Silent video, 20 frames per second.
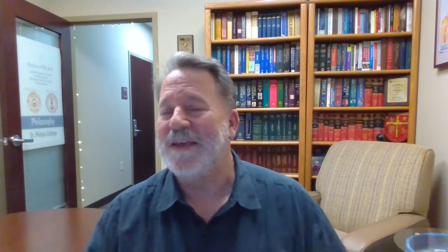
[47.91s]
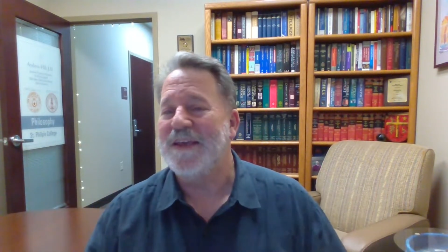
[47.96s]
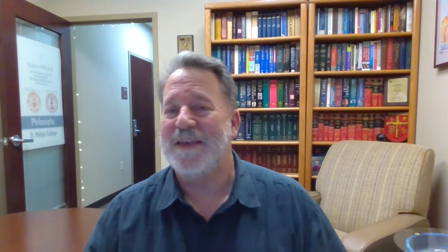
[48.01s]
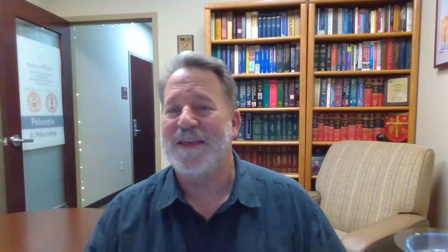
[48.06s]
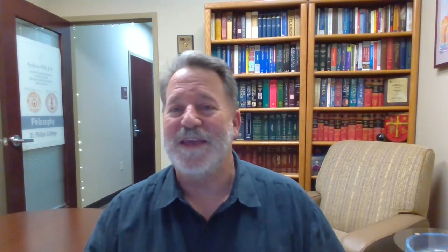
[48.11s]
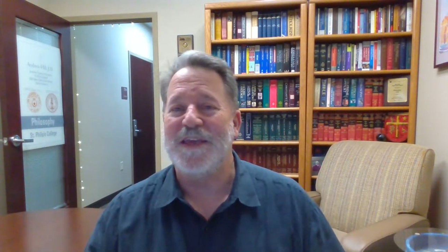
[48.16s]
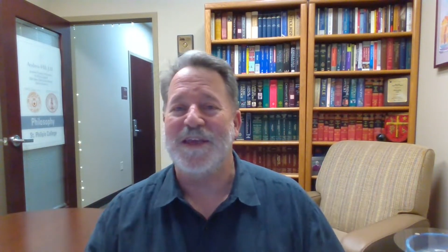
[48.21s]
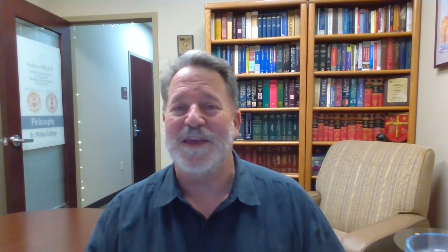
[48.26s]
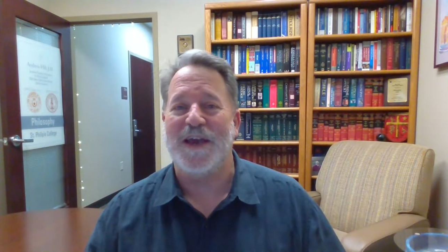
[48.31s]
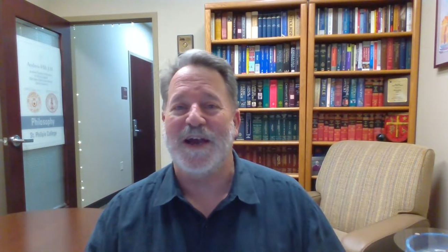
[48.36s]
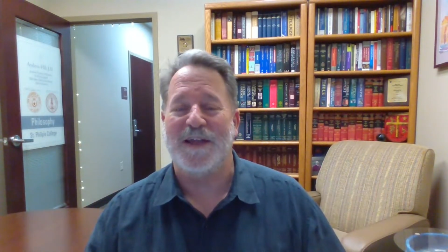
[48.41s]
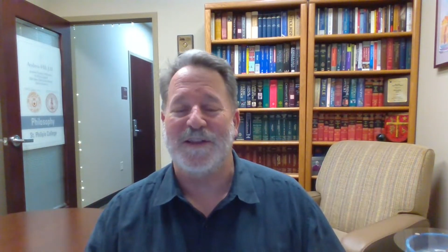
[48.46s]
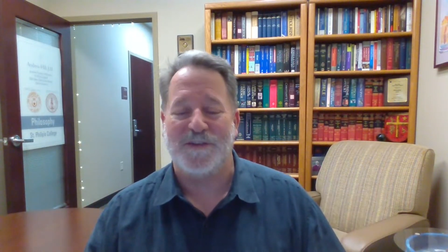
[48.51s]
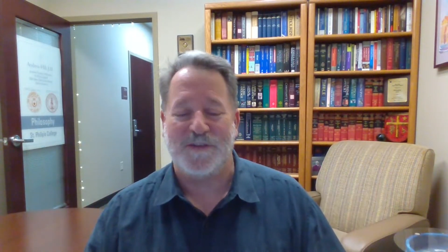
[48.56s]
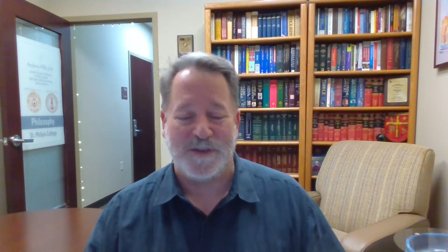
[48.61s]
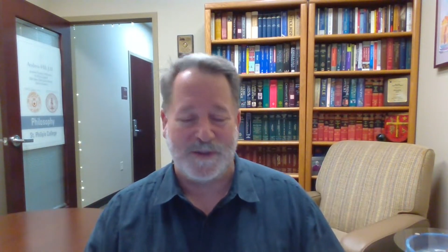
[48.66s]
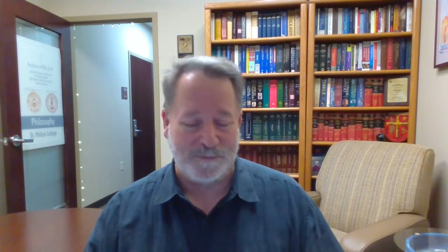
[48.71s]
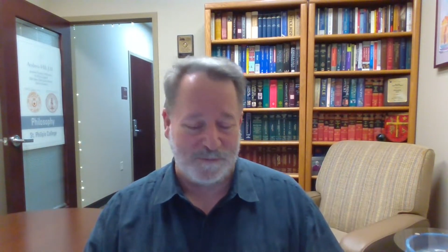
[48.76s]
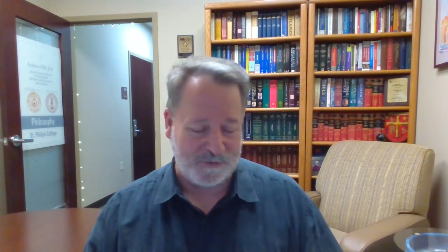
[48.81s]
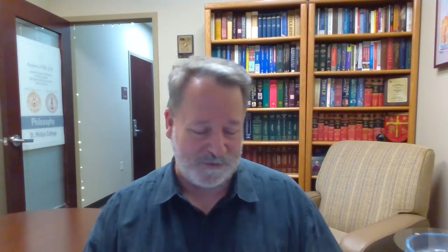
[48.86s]
key
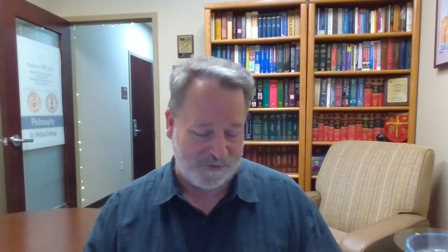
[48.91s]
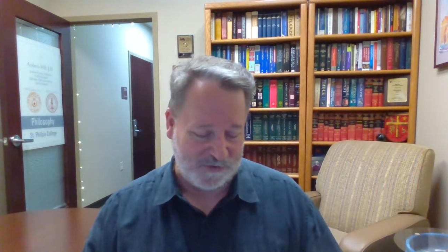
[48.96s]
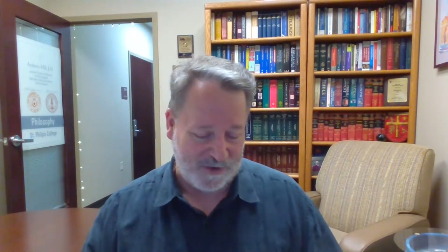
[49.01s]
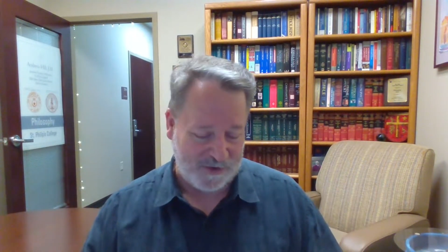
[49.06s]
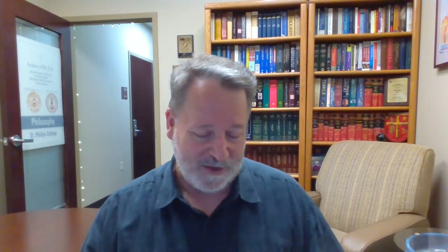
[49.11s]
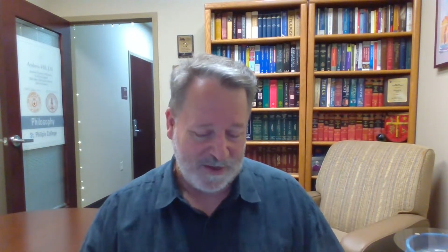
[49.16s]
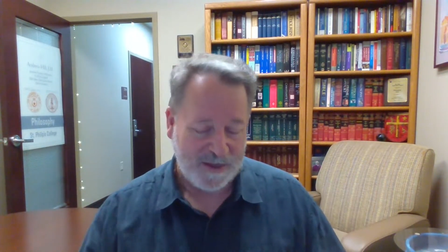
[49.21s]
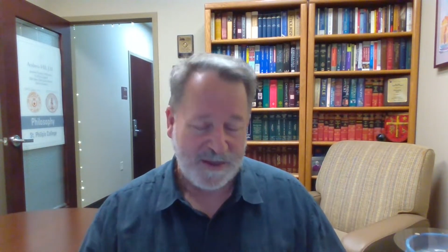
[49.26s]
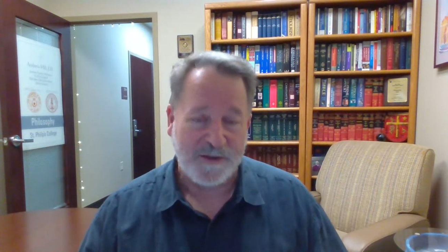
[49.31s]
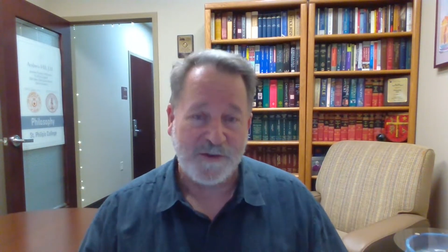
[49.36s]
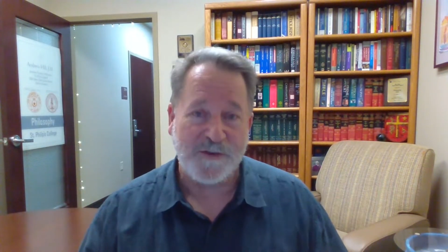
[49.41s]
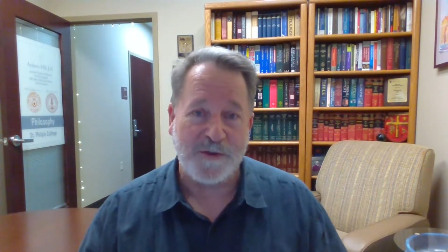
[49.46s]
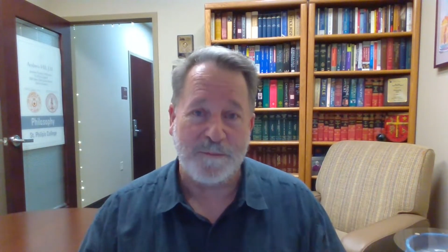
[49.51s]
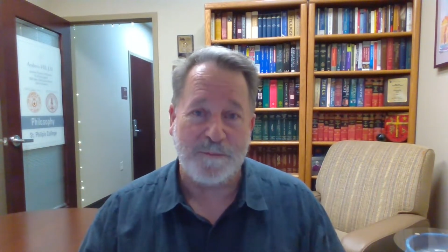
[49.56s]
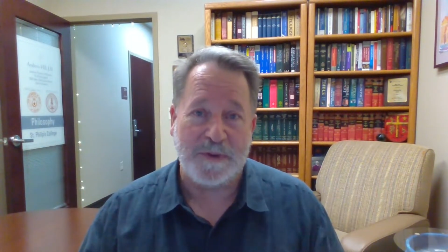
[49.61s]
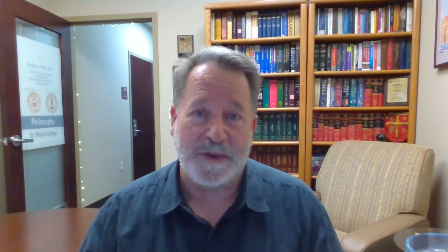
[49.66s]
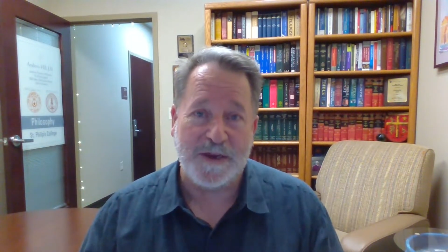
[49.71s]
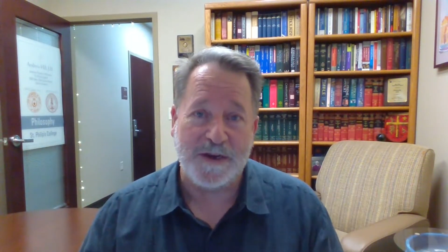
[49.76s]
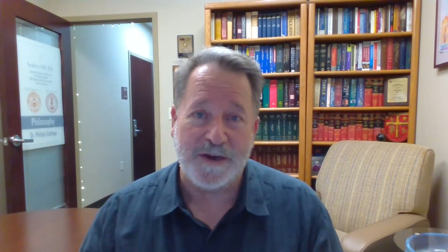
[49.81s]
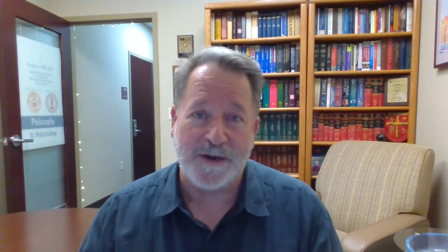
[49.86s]
concepts to
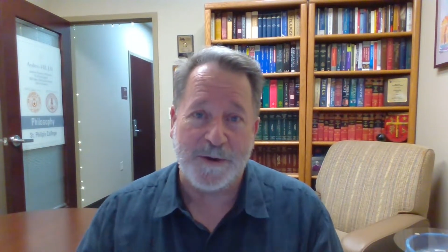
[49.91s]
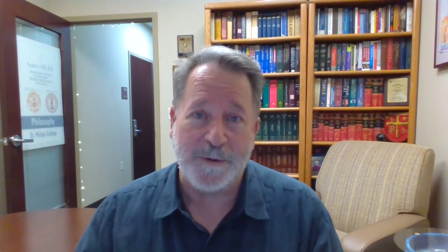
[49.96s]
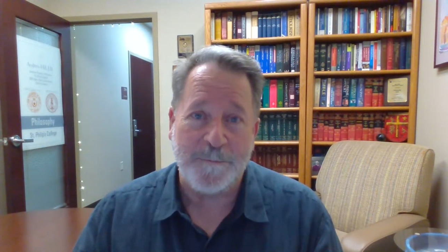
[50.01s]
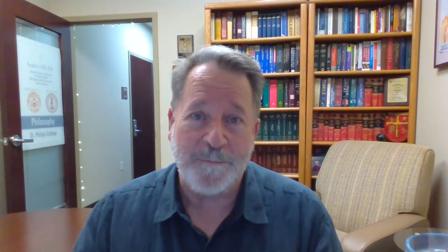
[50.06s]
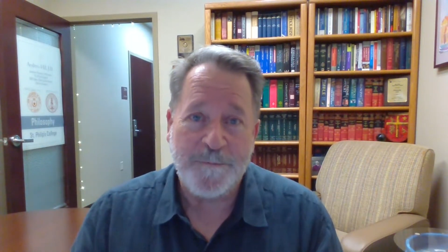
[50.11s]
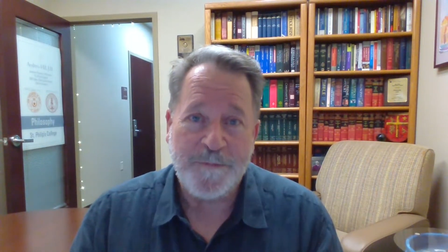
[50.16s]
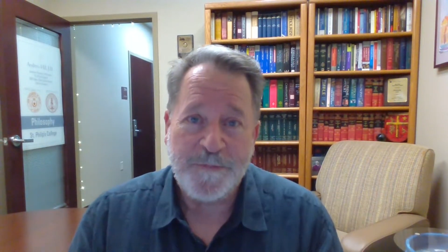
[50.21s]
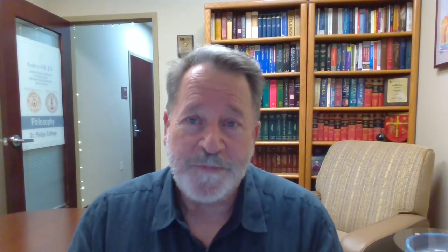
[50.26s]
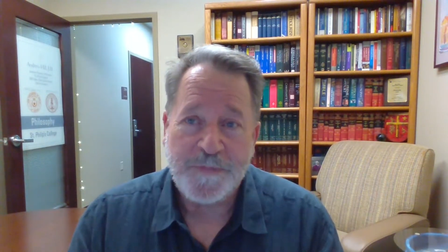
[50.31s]
bear